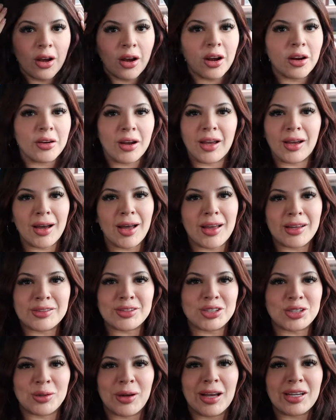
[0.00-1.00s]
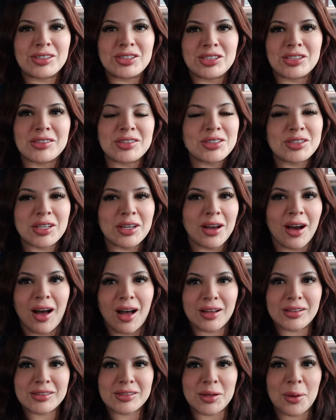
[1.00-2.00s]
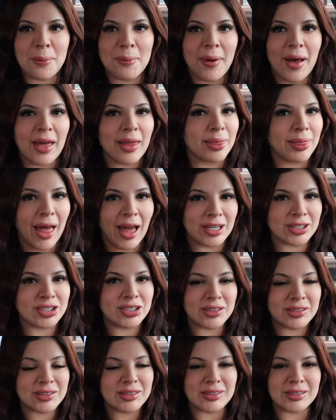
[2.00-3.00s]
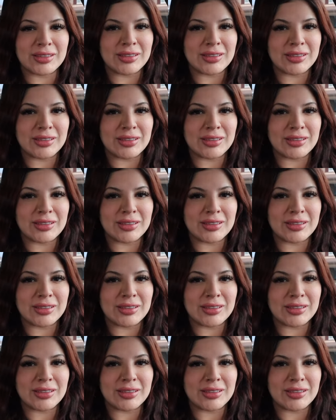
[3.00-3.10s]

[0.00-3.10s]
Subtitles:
All right, guys. So I just got my lashes